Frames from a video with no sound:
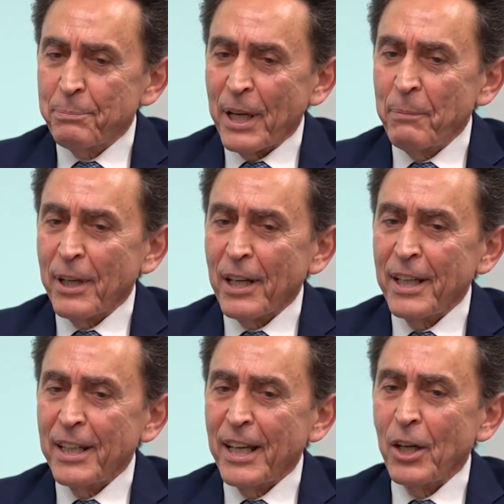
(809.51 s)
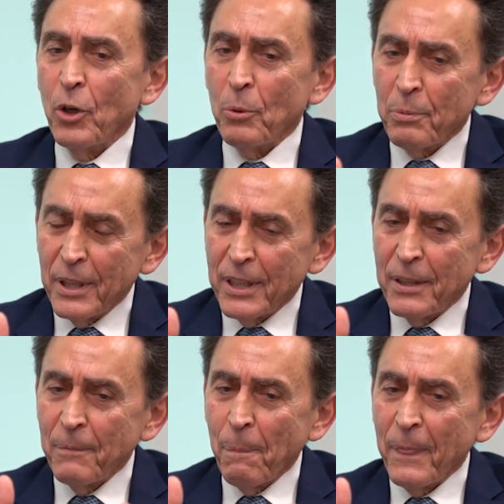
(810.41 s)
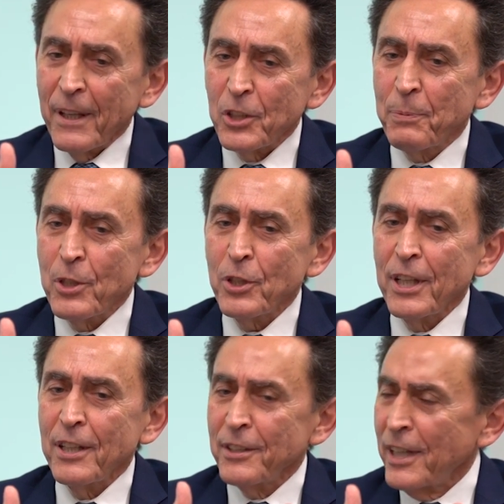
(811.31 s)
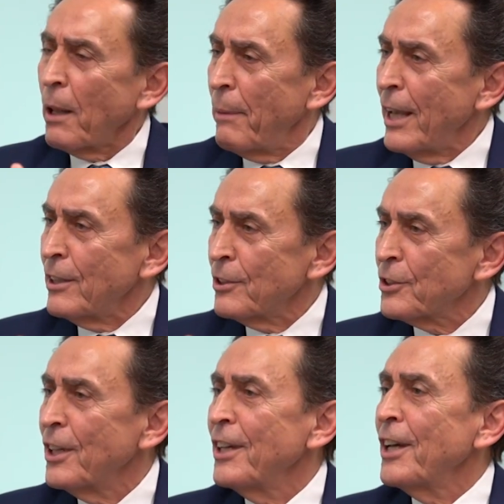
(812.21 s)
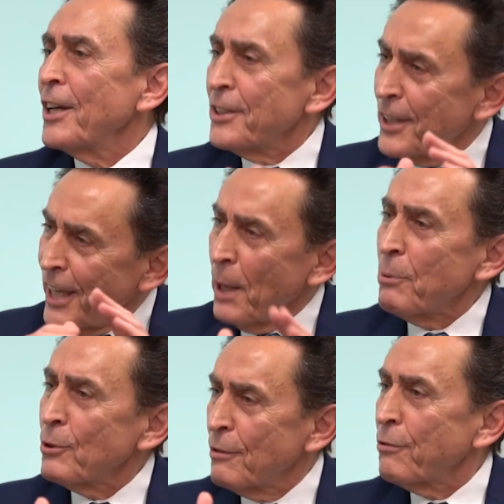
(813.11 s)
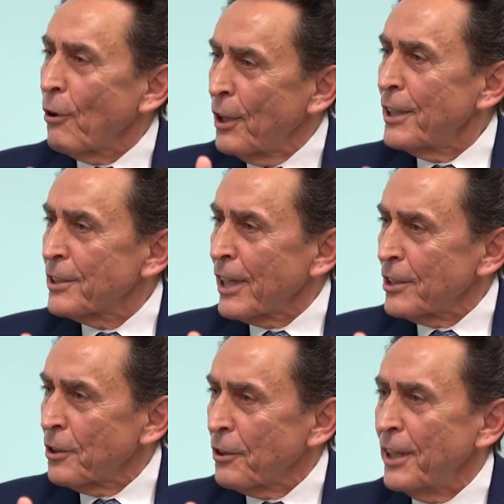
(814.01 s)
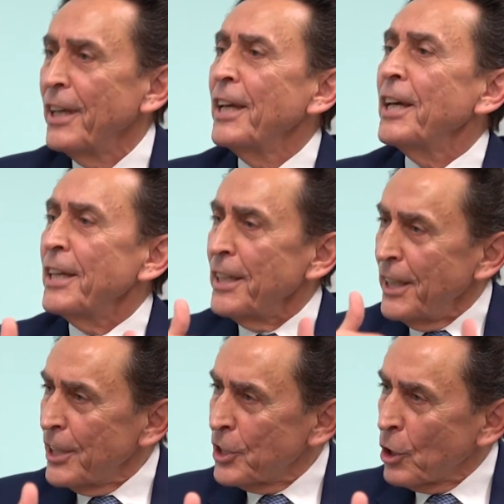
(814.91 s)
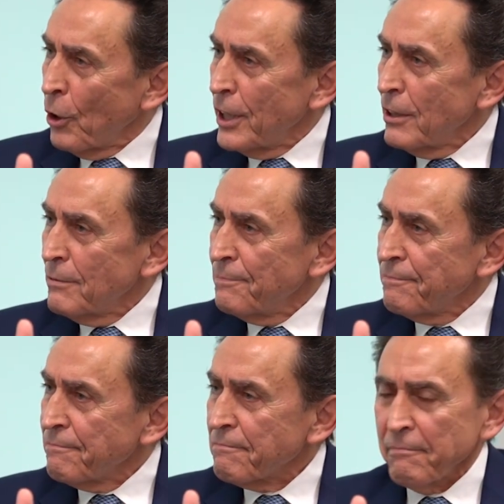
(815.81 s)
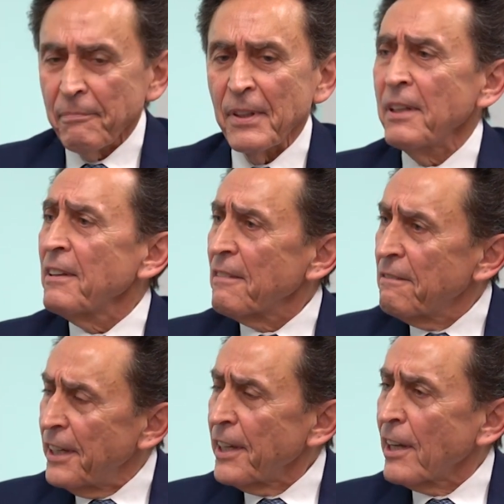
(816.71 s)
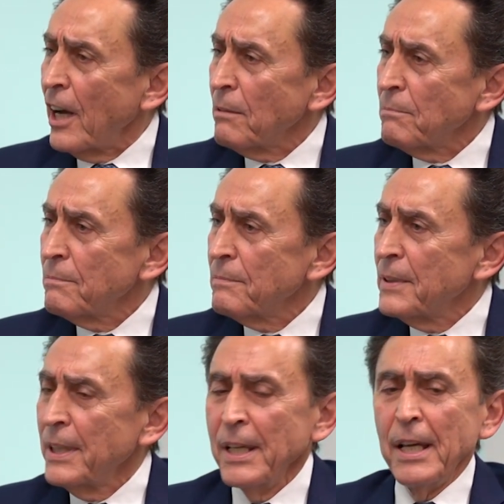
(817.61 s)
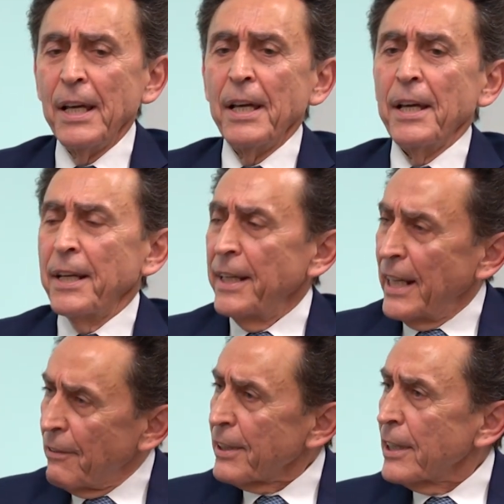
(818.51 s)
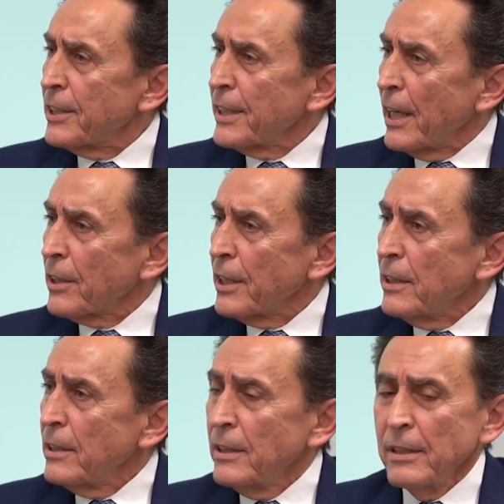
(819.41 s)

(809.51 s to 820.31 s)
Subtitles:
primarily, especially the Albanians, they happen to fall in that category. Easygoing, very calm, never getting angry.